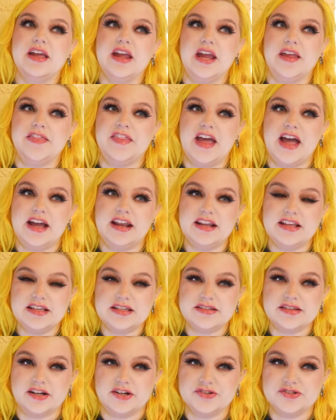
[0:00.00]
and that
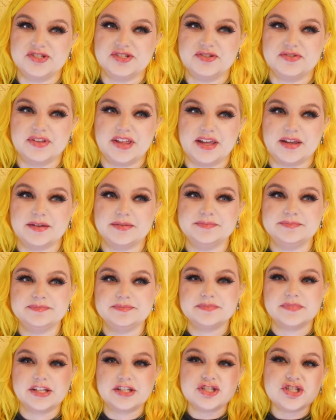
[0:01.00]
is also like
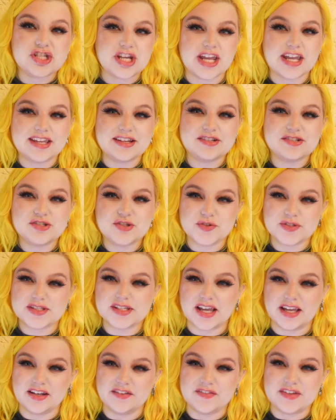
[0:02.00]
a chain, so it's
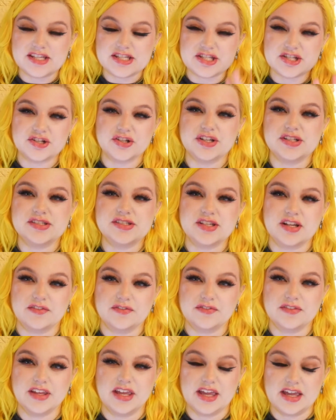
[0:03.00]
kind of easier
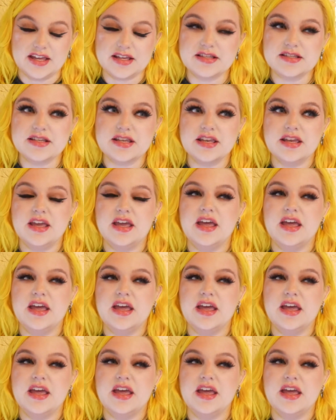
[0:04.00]
stuff to get.